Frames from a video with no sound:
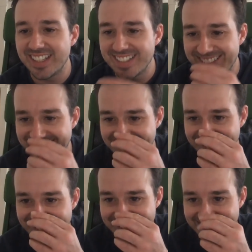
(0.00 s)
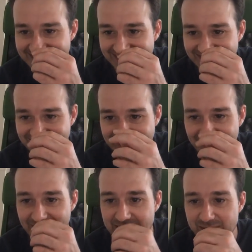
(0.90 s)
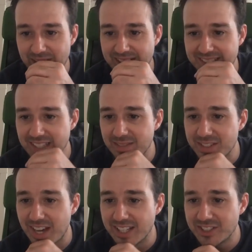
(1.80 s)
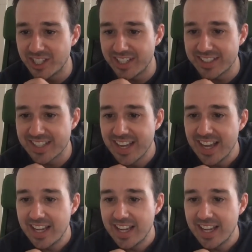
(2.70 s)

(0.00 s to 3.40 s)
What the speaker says: See it extreme. Favorite baseball team? Dodgers.